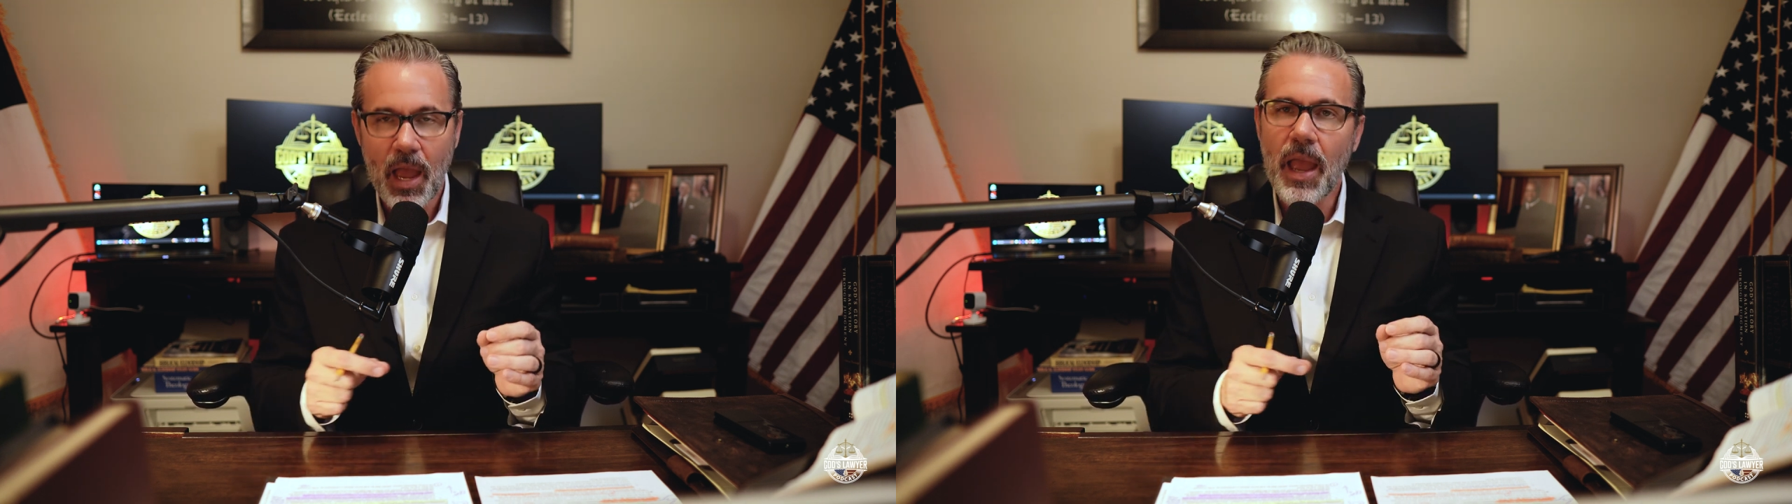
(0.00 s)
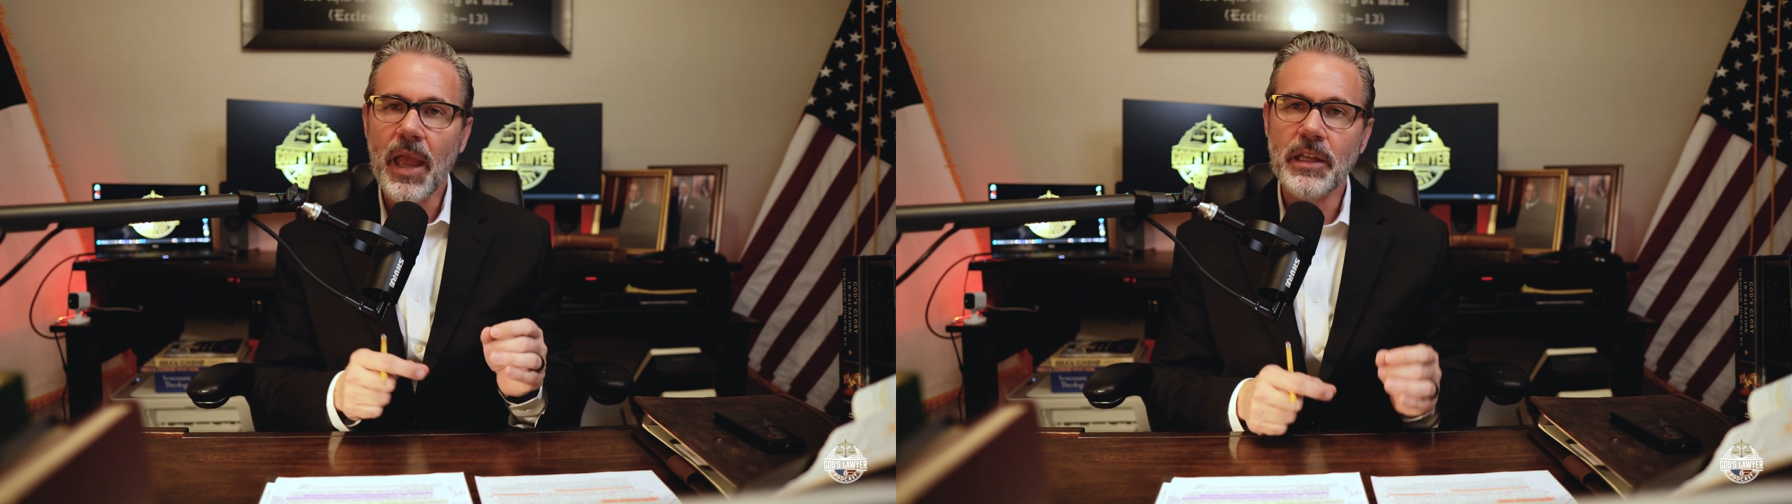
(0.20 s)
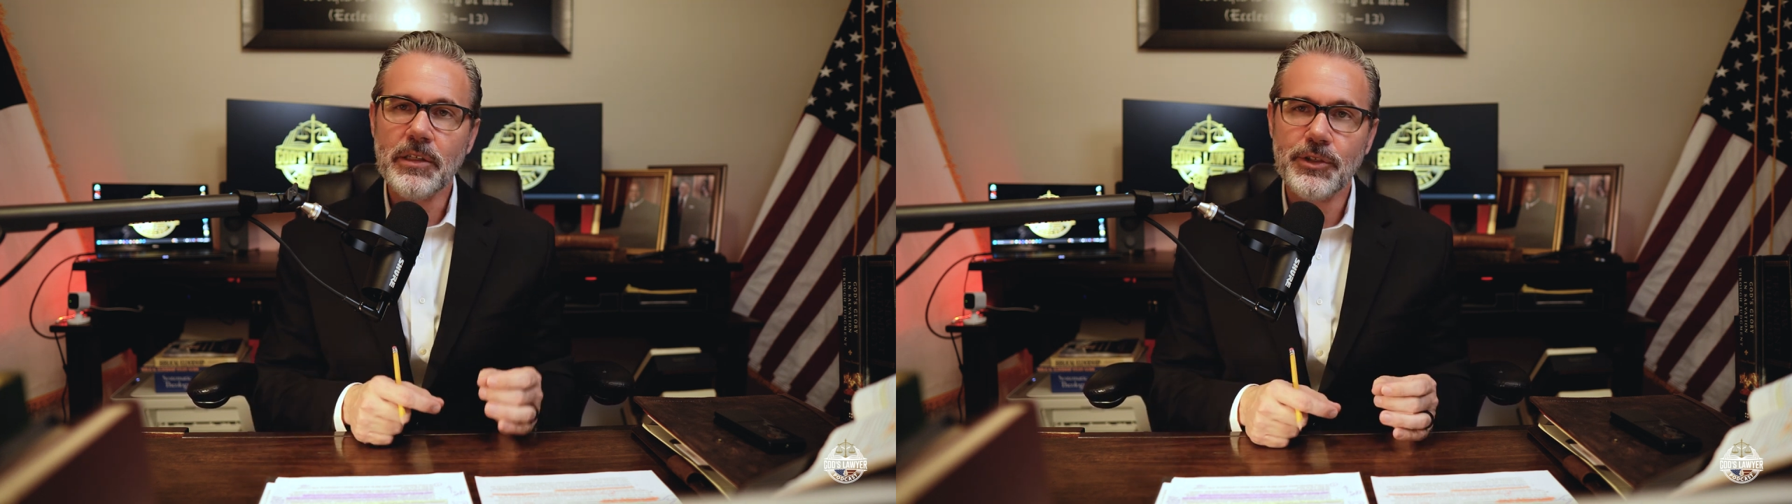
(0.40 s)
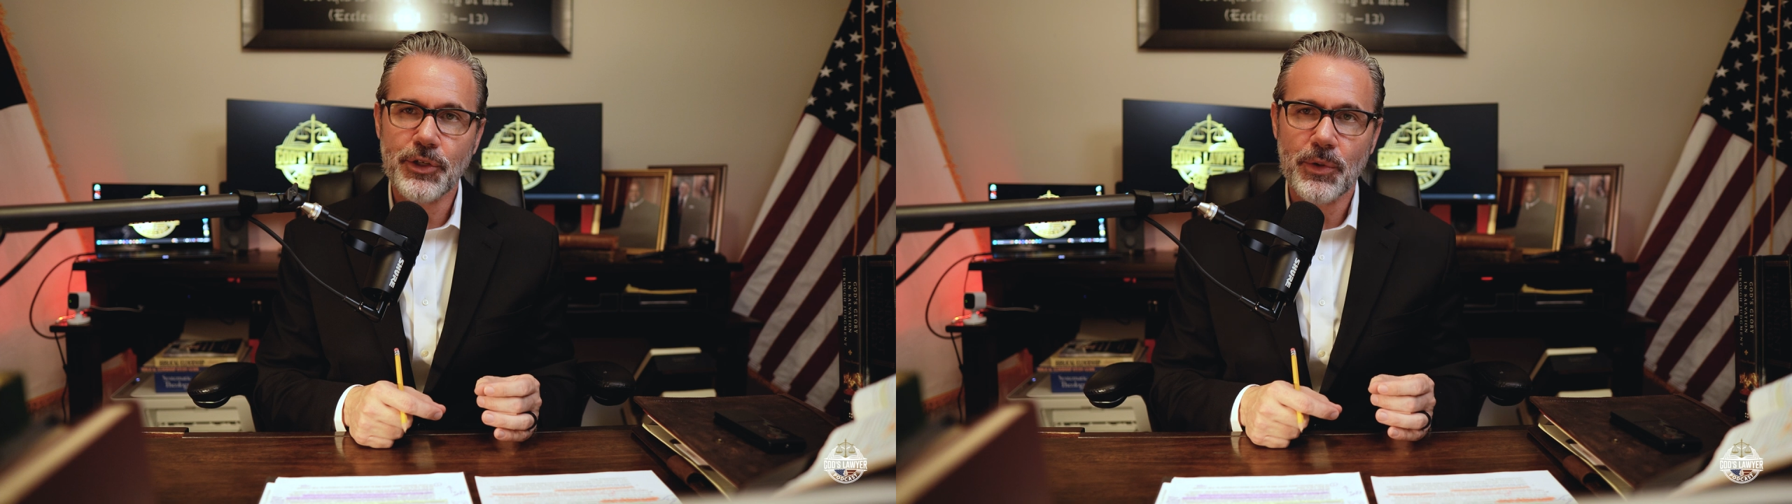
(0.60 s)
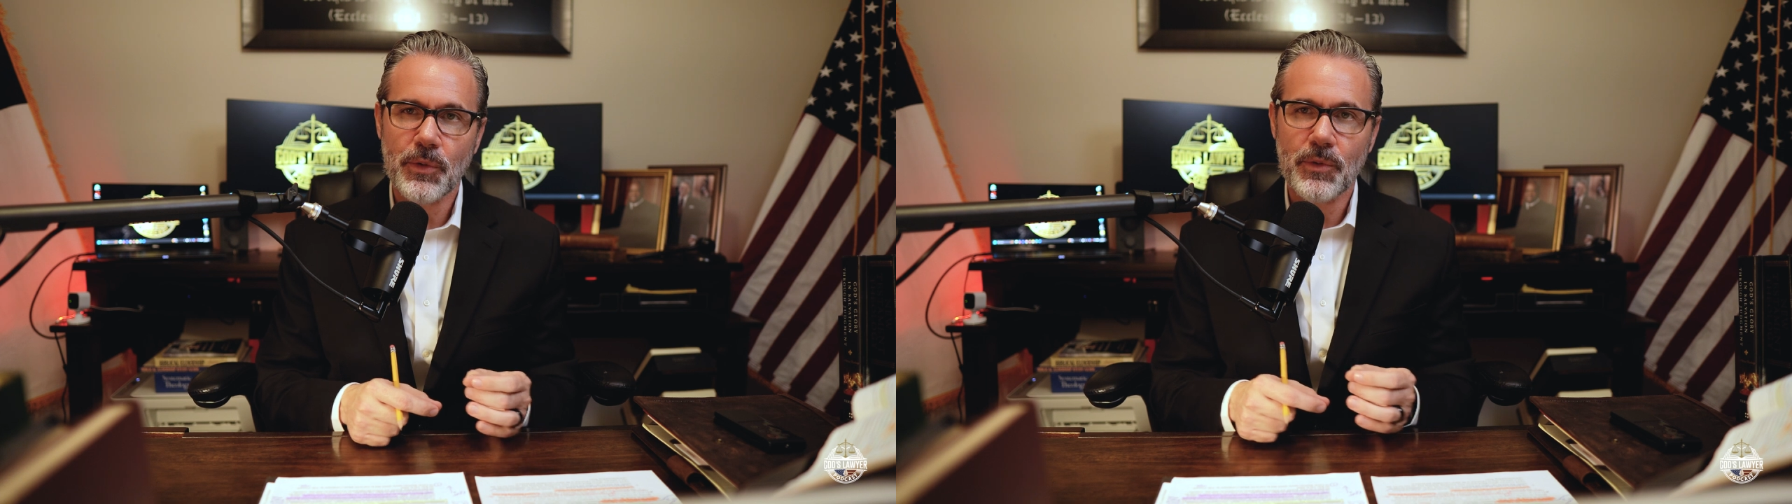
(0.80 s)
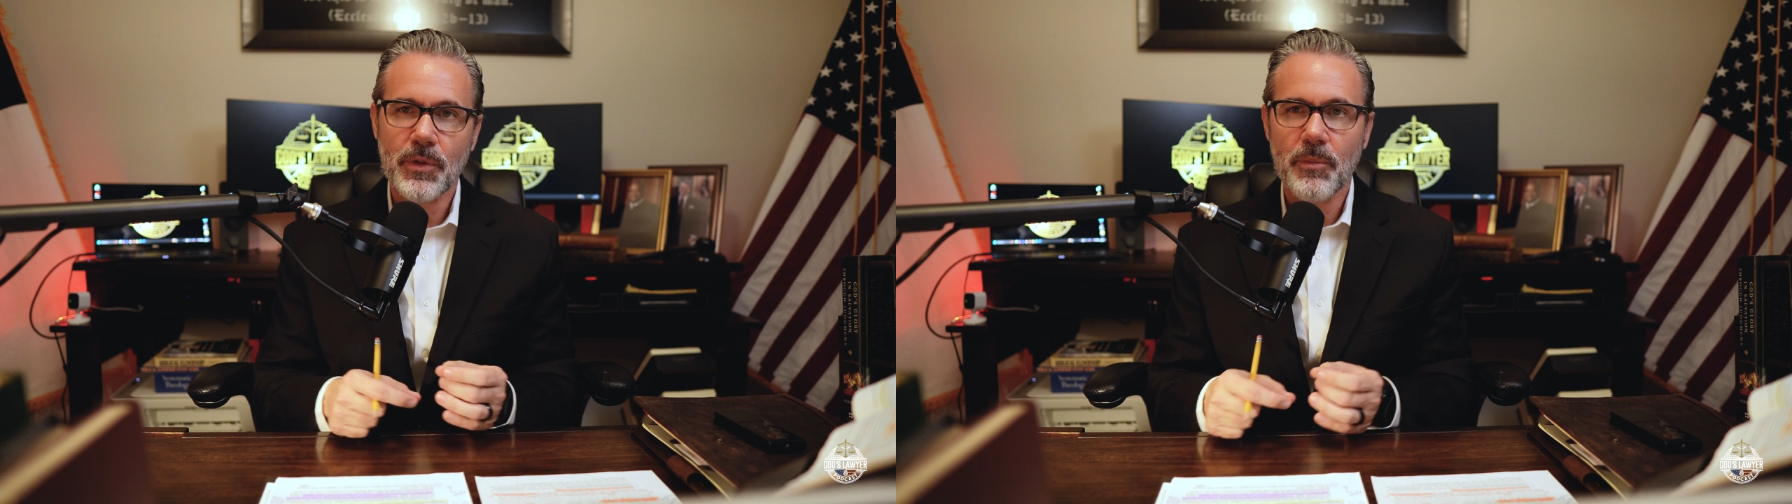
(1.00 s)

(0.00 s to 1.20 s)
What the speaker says: and Jude,